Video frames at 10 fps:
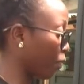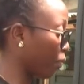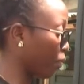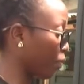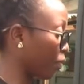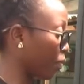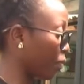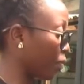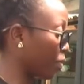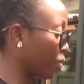
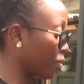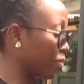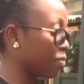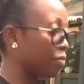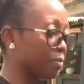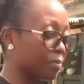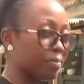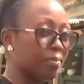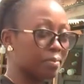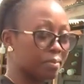
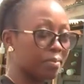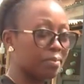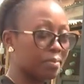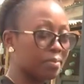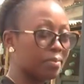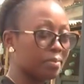(silent)